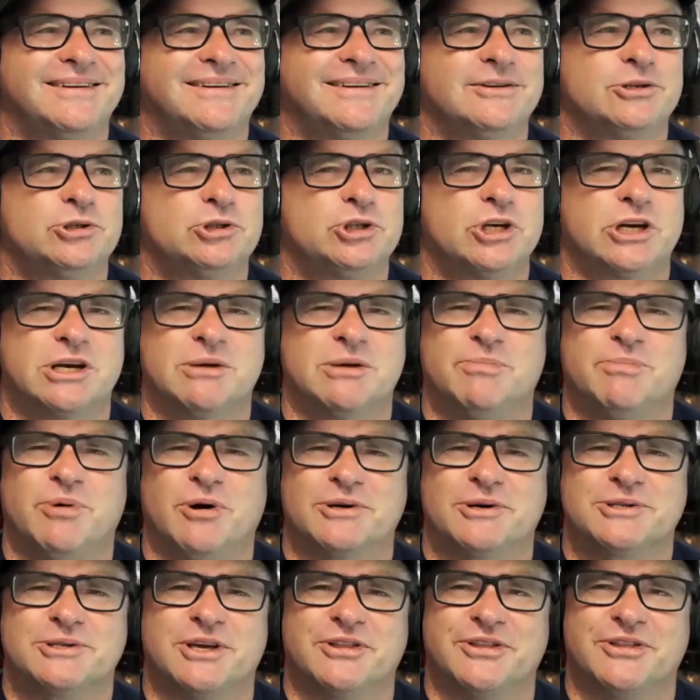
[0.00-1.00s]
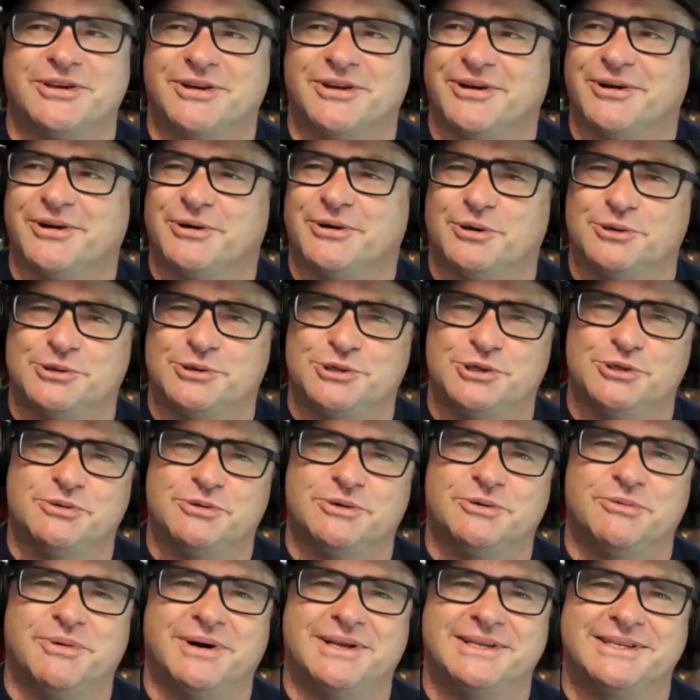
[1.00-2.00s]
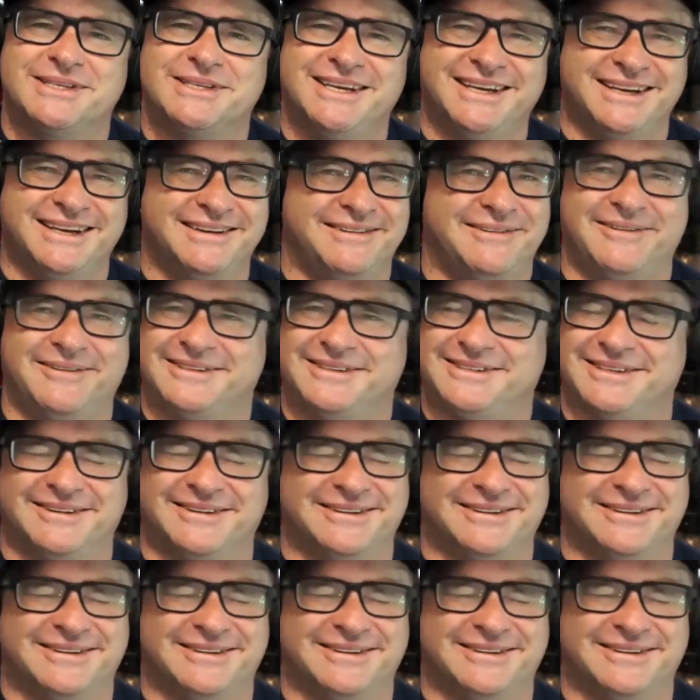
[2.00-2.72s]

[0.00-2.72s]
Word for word: Chicken pox, I think I got on tour once. But